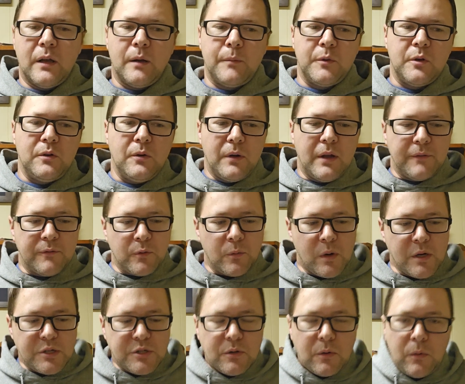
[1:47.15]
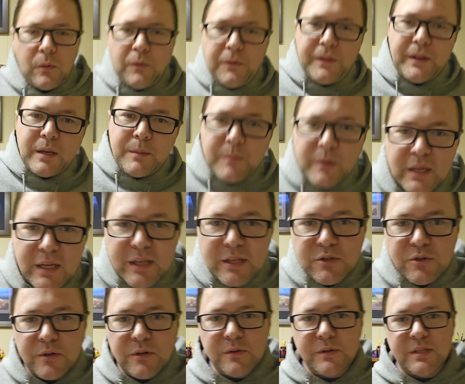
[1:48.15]
You don't have to watch the whole thing, but he
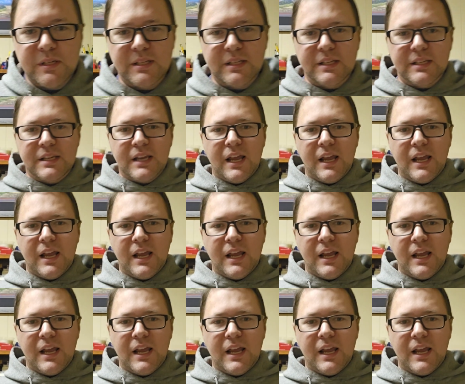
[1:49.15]
introduces this